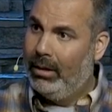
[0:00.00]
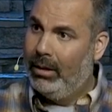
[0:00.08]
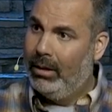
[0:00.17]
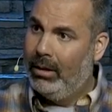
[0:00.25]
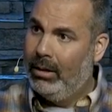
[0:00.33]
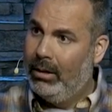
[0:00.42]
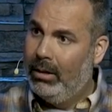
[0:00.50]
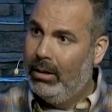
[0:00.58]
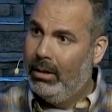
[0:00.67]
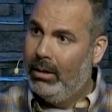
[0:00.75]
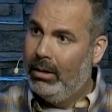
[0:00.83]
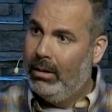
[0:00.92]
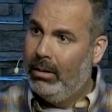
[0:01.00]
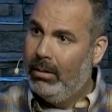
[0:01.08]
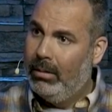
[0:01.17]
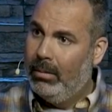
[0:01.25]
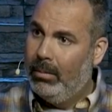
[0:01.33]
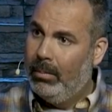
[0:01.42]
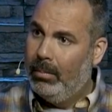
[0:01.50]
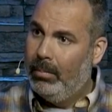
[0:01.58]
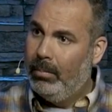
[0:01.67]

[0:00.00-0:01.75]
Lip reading: (silence)